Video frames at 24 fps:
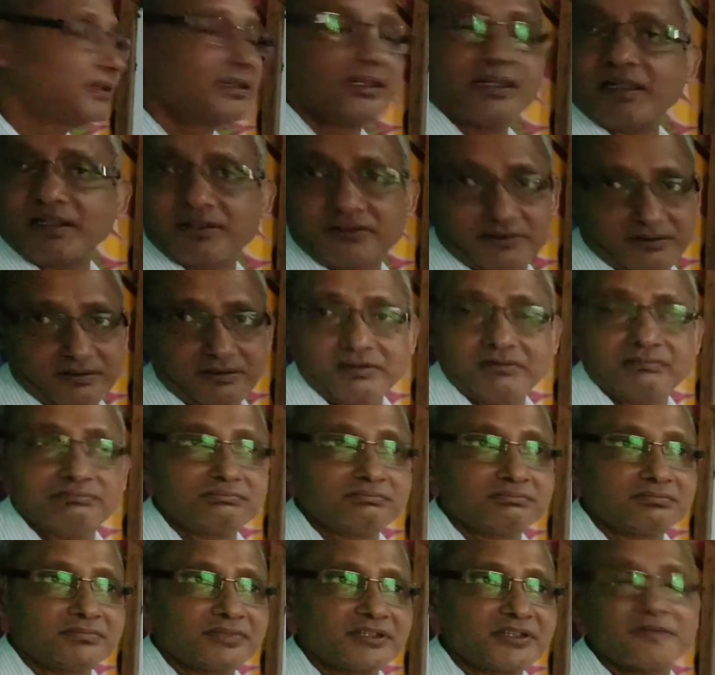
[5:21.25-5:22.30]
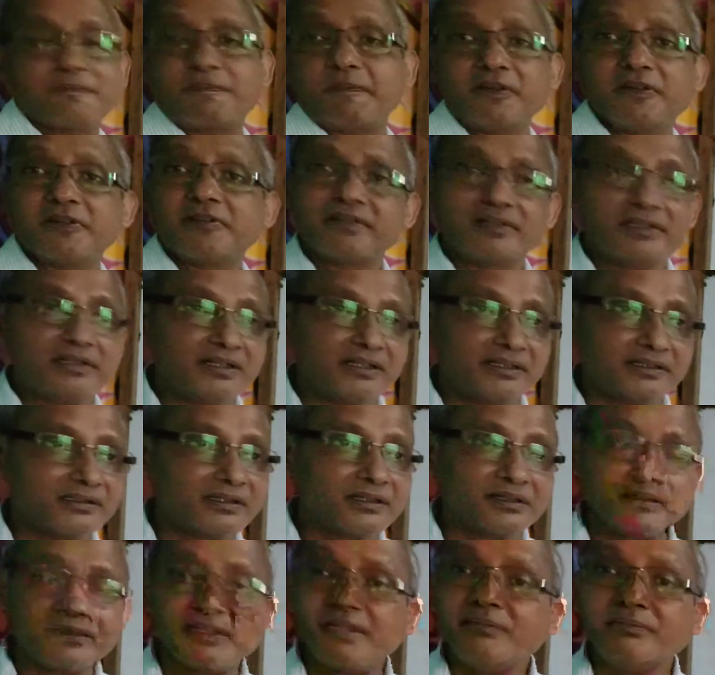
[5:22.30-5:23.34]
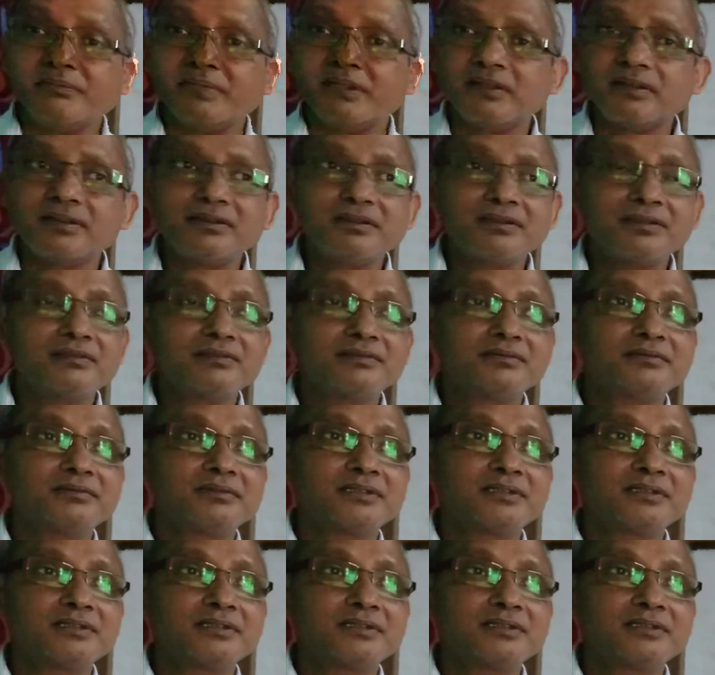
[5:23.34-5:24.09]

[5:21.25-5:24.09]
and especially in the email.